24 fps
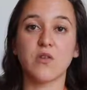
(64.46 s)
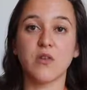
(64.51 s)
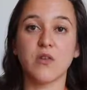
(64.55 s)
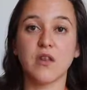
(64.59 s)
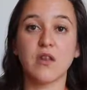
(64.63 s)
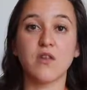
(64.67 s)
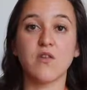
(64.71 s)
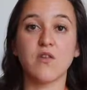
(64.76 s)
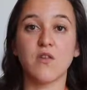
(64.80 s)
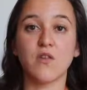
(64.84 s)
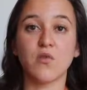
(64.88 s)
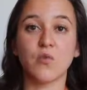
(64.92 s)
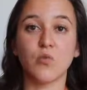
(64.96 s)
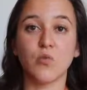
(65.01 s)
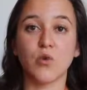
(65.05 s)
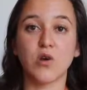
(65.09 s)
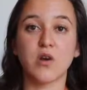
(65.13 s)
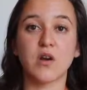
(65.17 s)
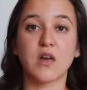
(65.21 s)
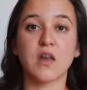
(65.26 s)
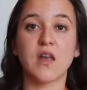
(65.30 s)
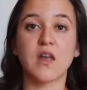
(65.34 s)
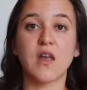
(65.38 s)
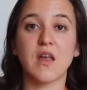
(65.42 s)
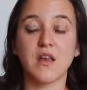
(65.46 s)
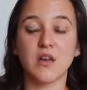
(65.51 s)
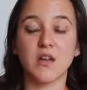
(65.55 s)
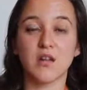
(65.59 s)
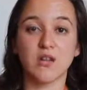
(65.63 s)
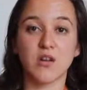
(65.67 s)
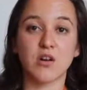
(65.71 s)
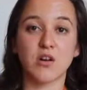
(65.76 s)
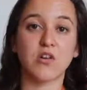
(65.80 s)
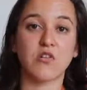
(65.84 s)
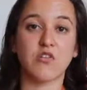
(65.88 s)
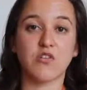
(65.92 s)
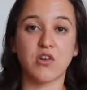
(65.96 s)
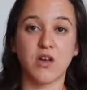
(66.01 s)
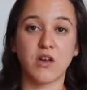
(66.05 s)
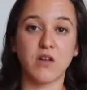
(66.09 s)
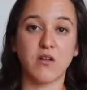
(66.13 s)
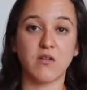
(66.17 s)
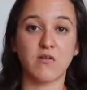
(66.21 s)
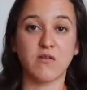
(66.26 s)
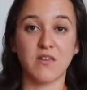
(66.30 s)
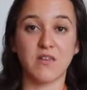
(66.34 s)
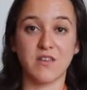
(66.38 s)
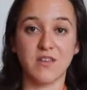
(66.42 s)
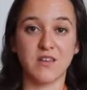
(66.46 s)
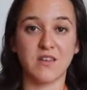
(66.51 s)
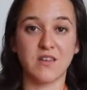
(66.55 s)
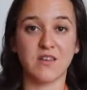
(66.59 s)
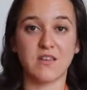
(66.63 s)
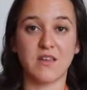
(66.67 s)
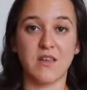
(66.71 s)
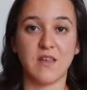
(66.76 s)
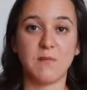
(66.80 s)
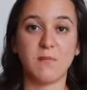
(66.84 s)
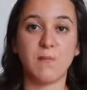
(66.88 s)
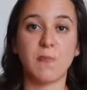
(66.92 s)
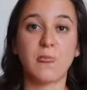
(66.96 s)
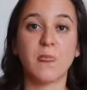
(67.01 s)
can this work in a large-scale facility,